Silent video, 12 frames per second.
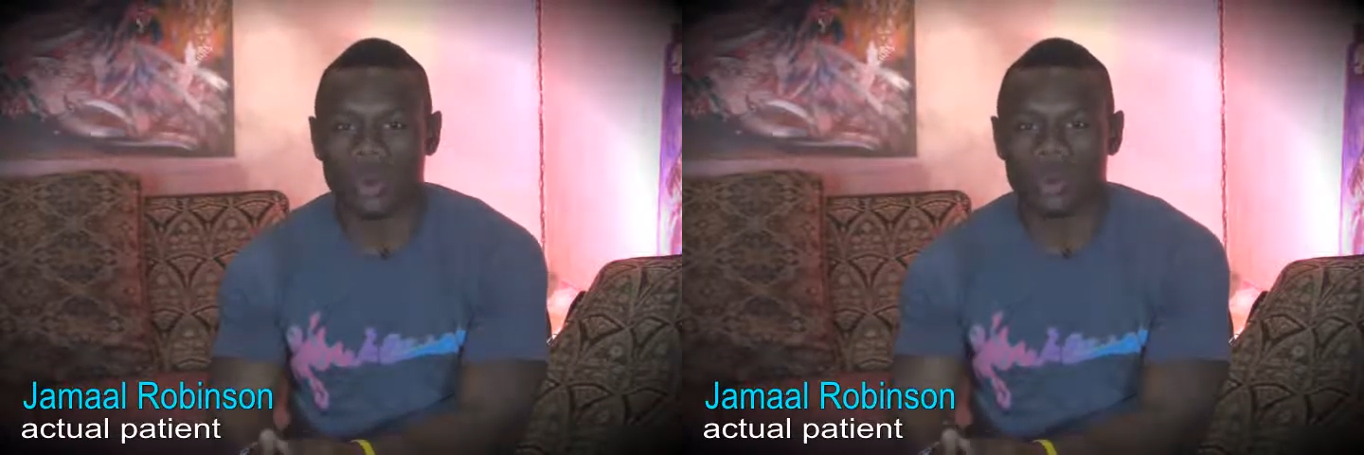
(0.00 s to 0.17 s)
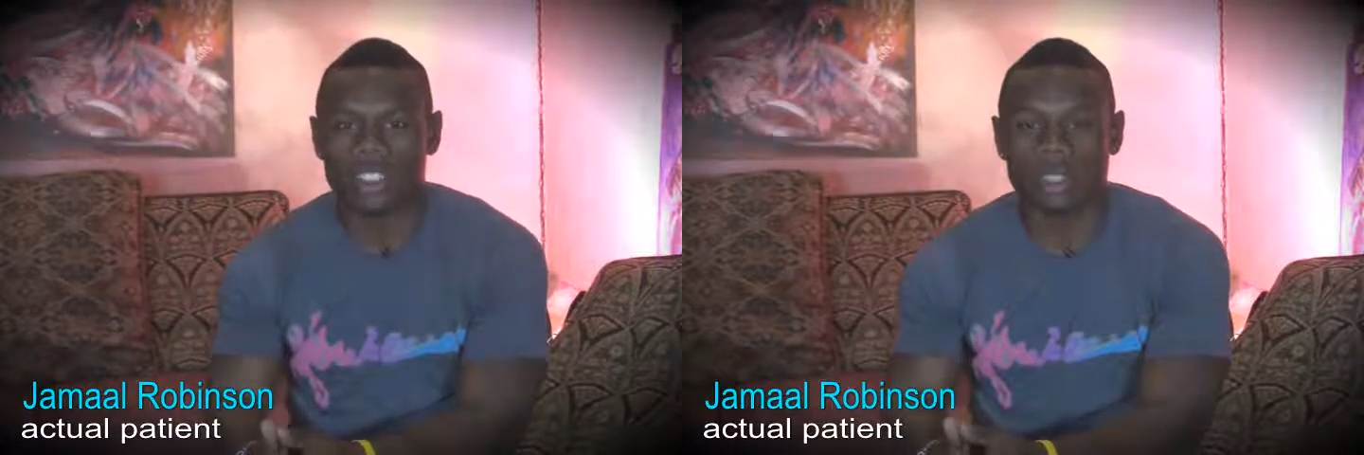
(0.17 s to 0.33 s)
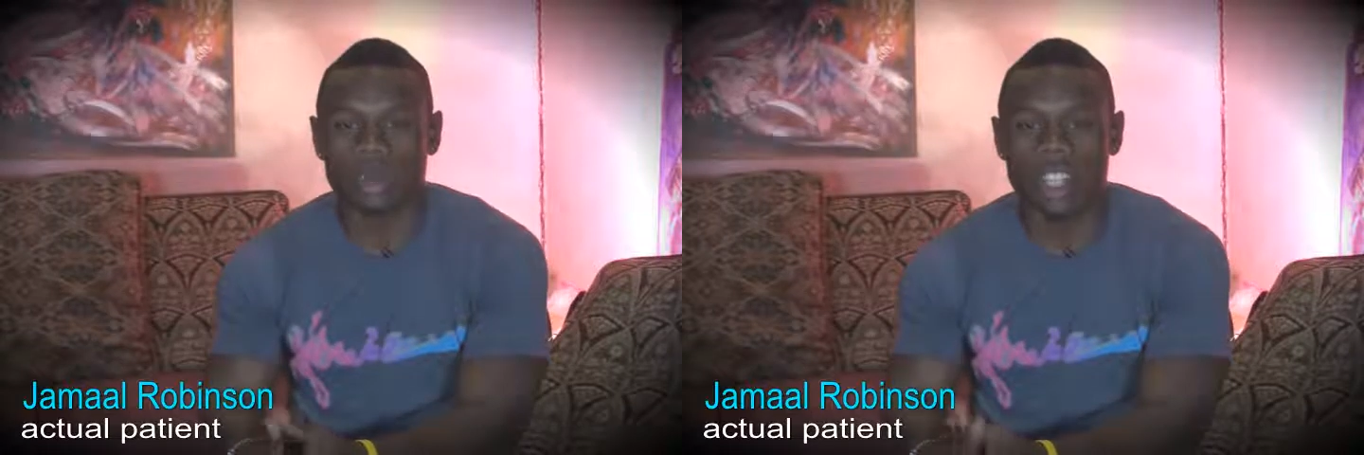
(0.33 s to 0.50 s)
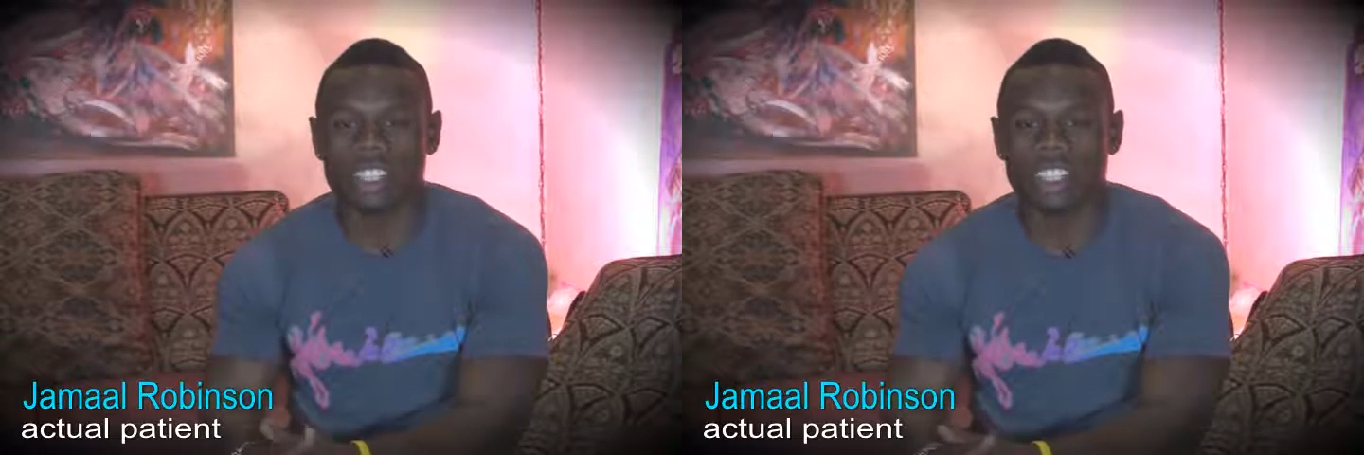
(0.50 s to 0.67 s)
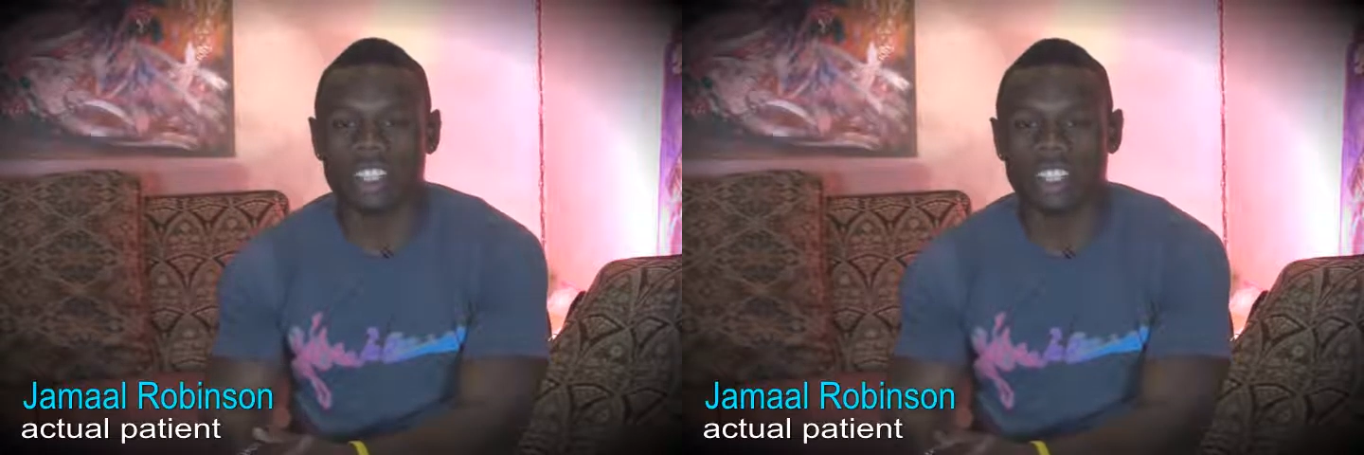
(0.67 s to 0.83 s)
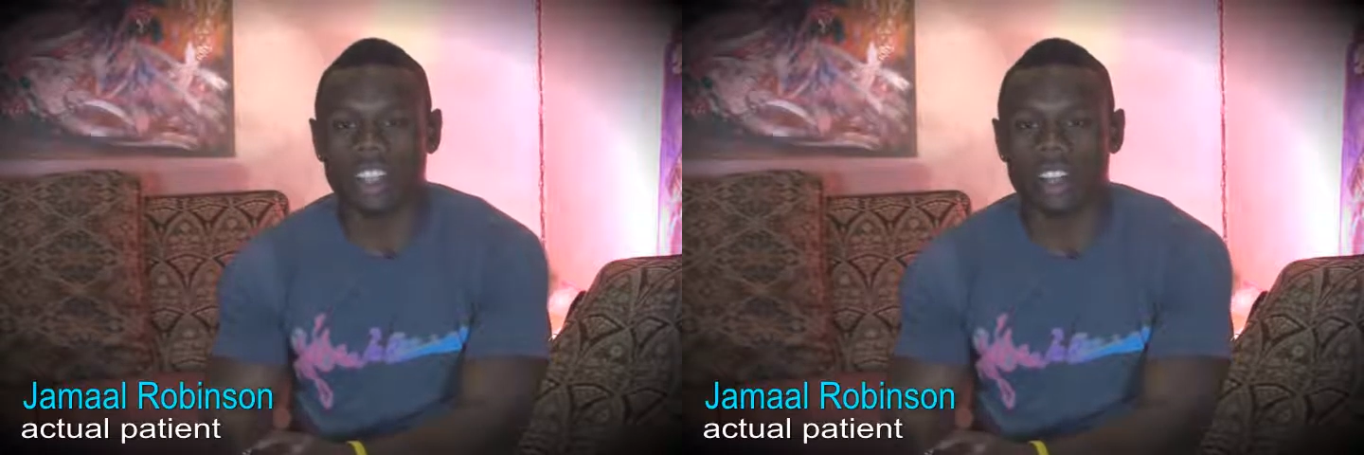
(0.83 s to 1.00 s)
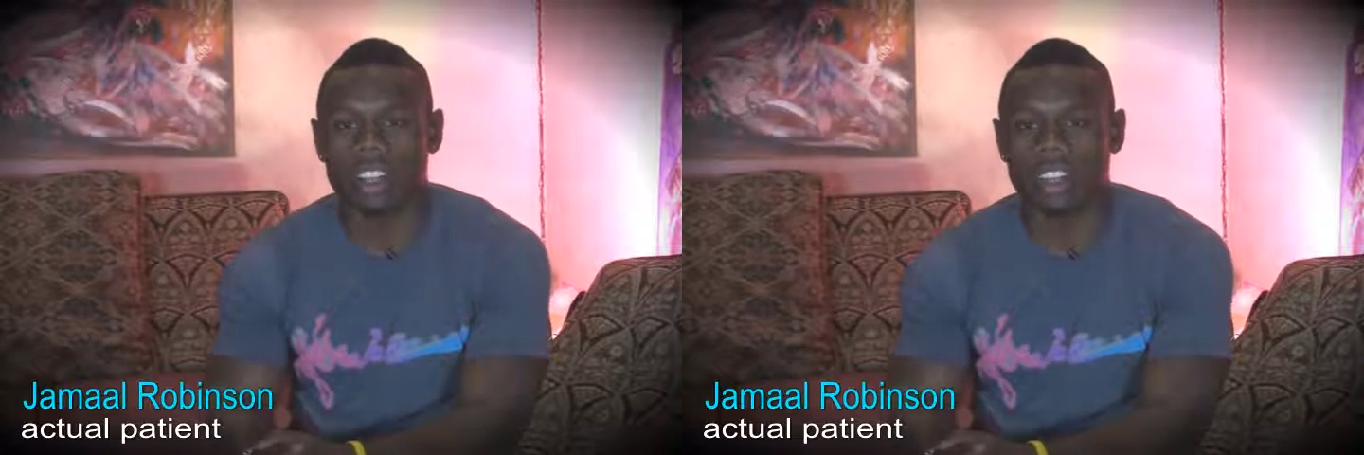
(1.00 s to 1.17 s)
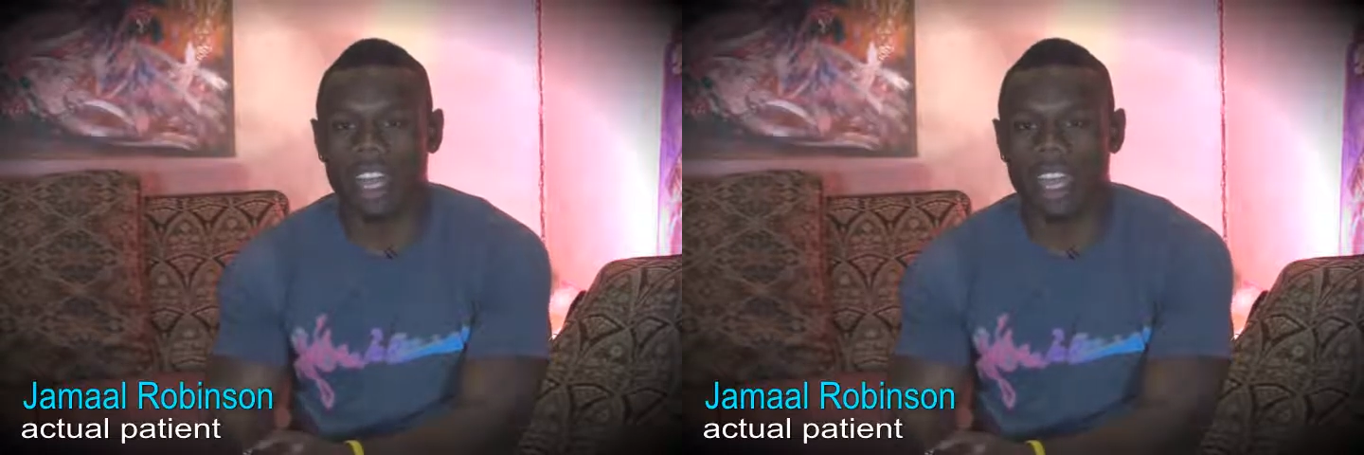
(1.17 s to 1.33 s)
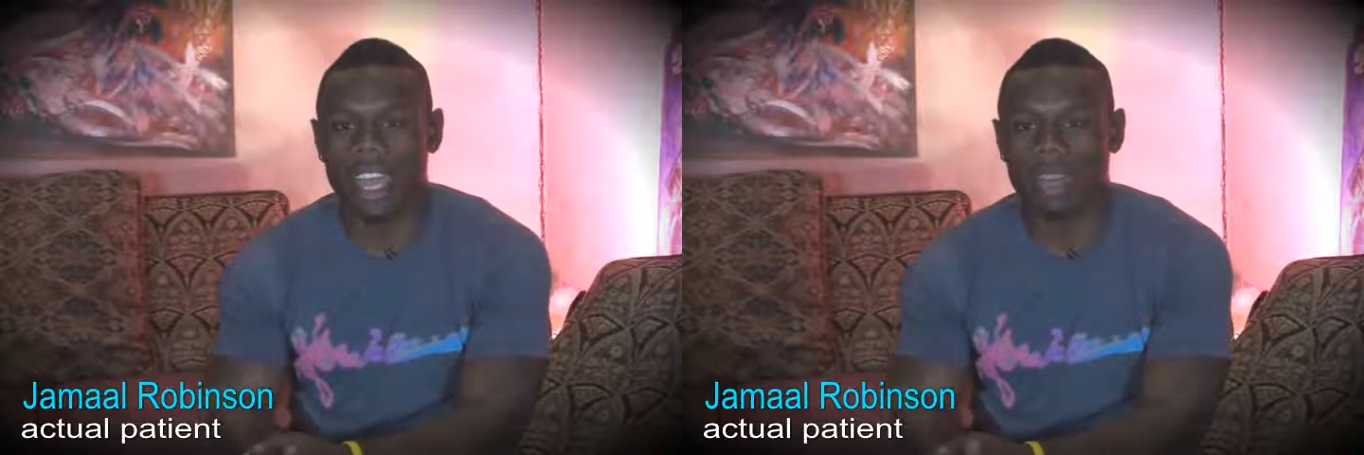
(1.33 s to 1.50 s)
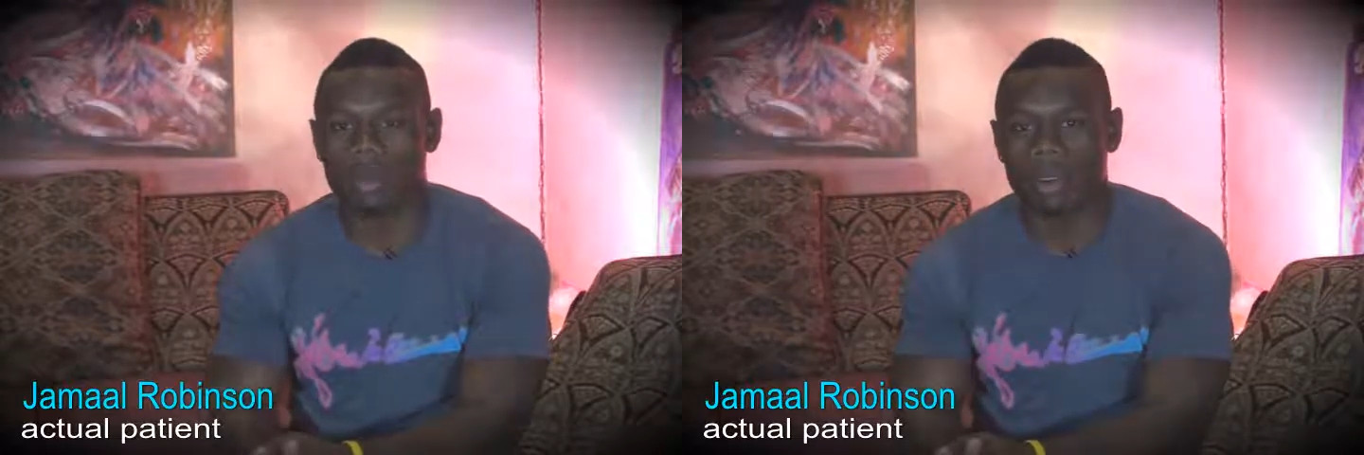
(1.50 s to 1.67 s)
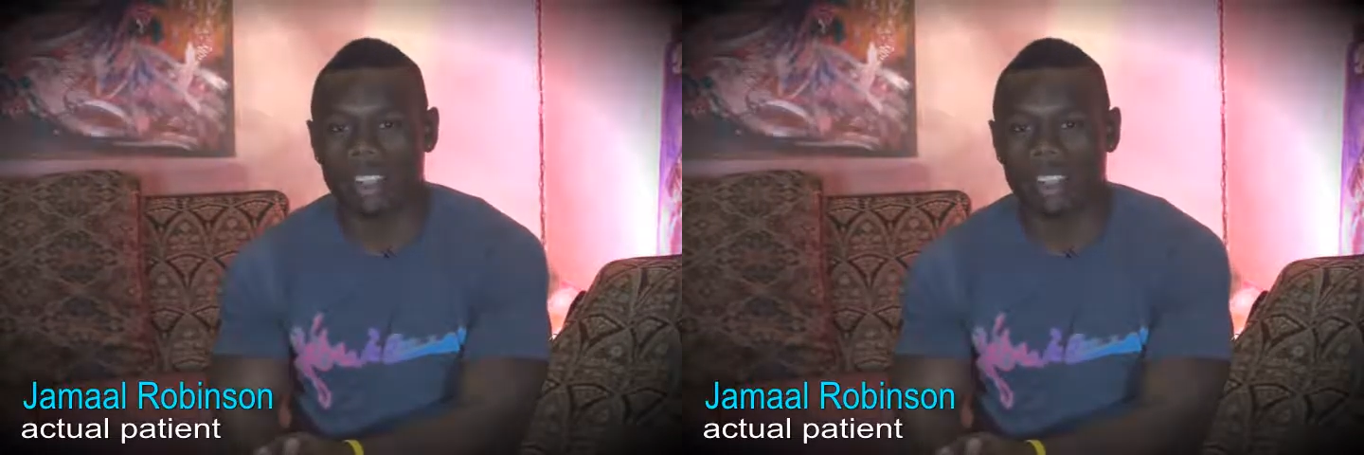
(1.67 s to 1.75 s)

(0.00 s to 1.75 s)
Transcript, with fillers: was a patient here, I had